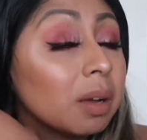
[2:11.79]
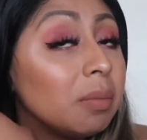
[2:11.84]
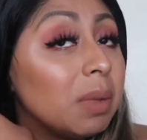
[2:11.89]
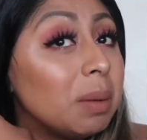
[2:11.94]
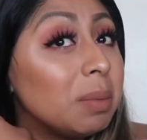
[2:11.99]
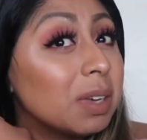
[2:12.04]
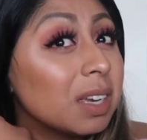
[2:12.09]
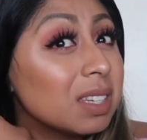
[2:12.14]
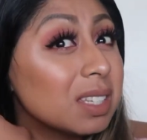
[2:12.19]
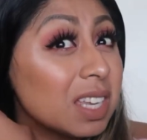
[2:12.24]

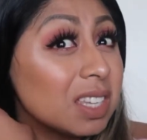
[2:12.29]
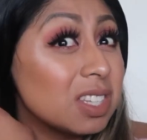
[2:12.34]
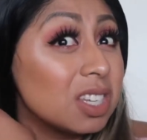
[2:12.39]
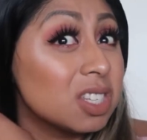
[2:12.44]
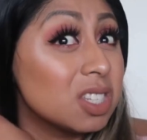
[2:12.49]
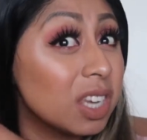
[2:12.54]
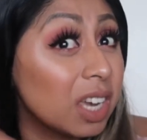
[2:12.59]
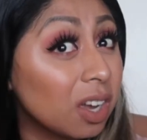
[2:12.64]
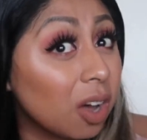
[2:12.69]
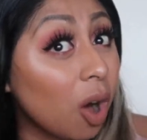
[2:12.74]
Maybe because I
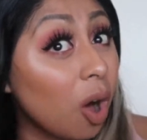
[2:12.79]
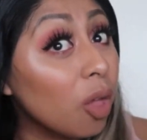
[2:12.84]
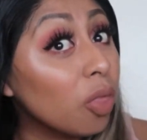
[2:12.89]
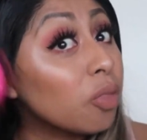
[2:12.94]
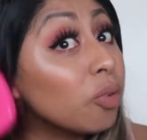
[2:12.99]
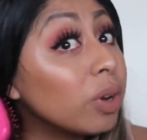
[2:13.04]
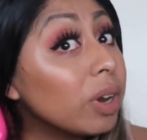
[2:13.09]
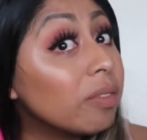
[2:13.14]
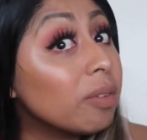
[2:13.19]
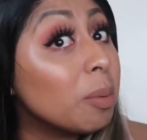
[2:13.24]
did take all
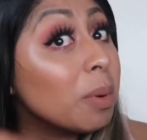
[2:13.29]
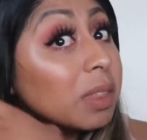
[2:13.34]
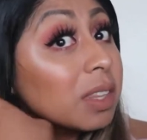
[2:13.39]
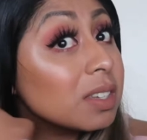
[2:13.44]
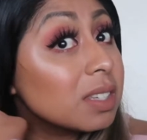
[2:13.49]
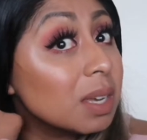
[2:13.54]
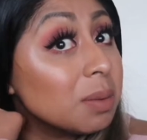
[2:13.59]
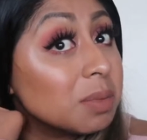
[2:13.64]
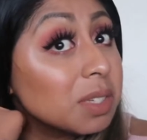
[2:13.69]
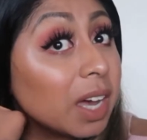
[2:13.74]
3 of them at the
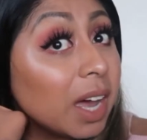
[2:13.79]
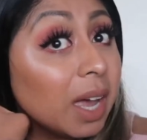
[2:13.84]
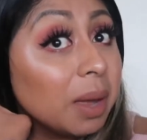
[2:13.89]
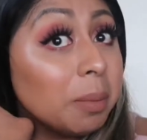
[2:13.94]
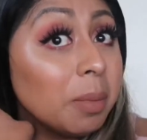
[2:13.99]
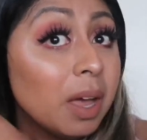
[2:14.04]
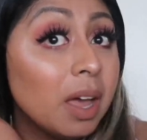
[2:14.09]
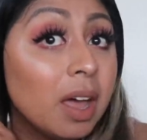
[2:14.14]
same time,